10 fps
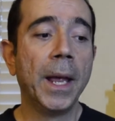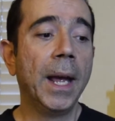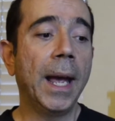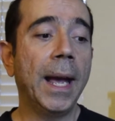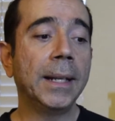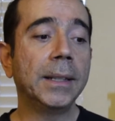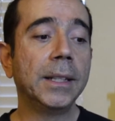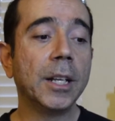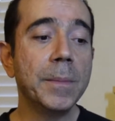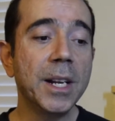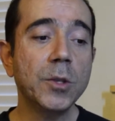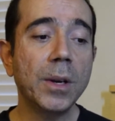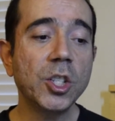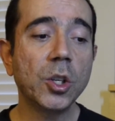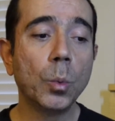And the
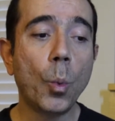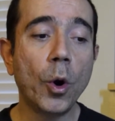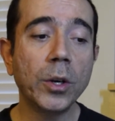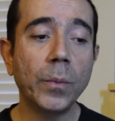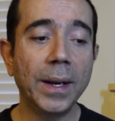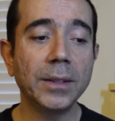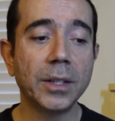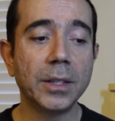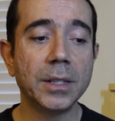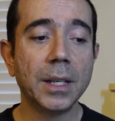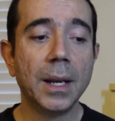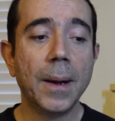administration warned renters